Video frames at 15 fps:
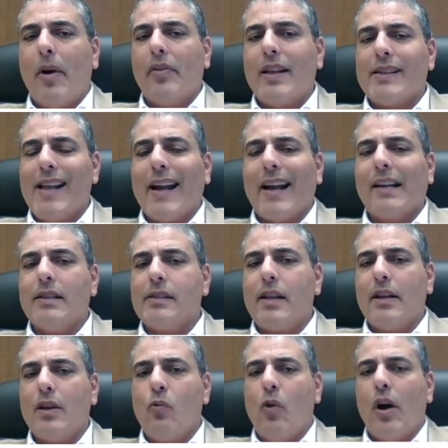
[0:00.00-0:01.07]
the second
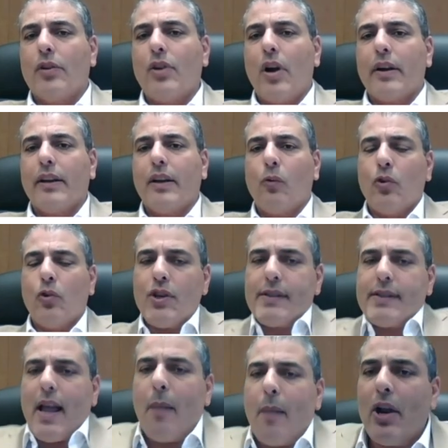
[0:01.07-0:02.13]
study we are targeting, which
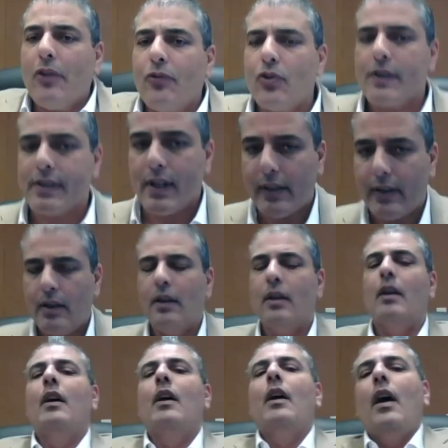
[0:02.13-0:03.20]
is the ambulatory study,
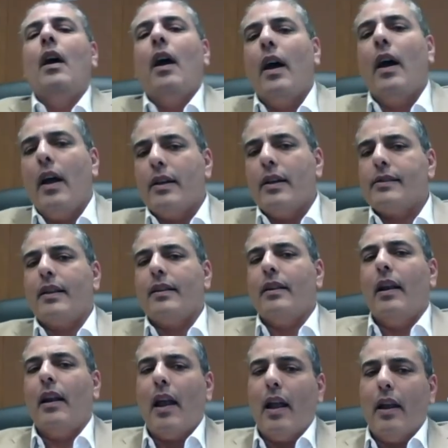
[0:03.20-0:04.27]

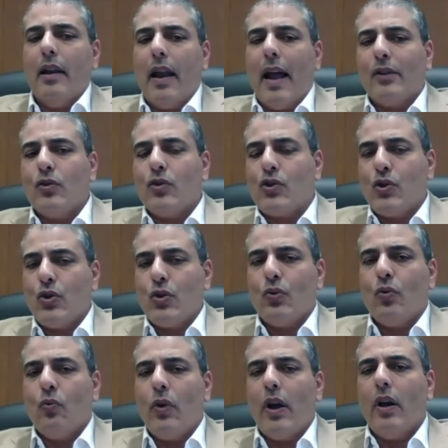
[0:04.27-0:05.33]
study
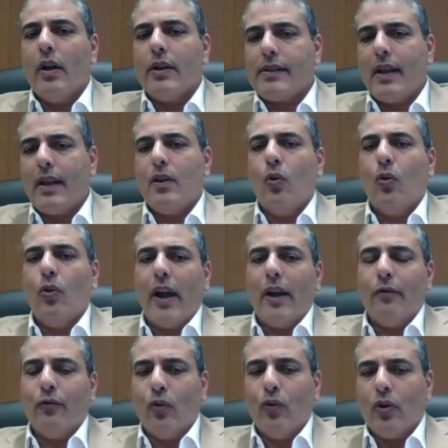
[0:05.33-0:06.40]
LELANTOS-2, study
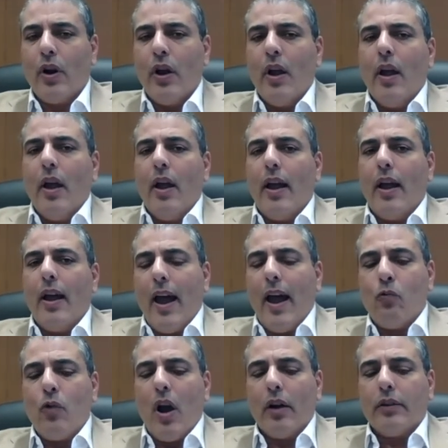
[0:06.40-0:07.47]
094.
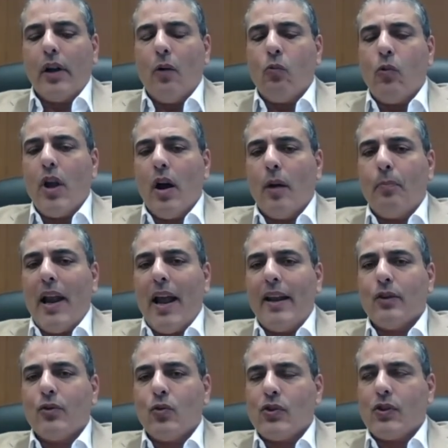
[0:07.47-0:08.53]
And we are
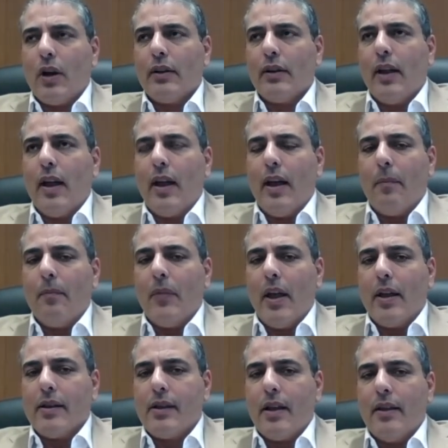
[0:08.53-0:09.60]
planning to start
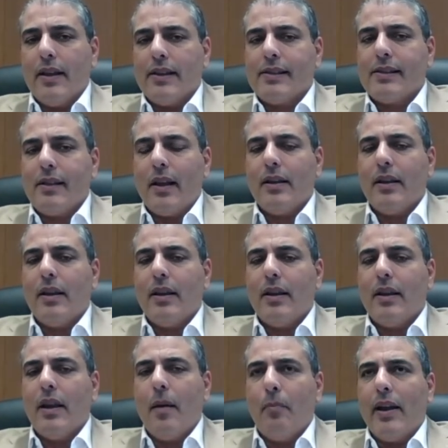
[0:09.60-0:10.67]
this
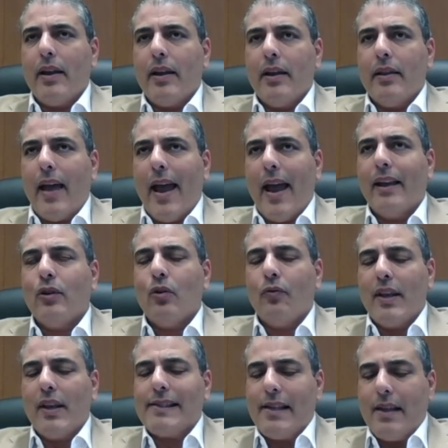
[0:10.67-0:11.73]
study by the
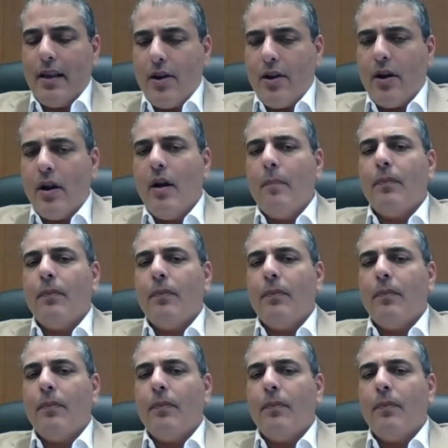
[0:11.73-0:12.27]
end of this year.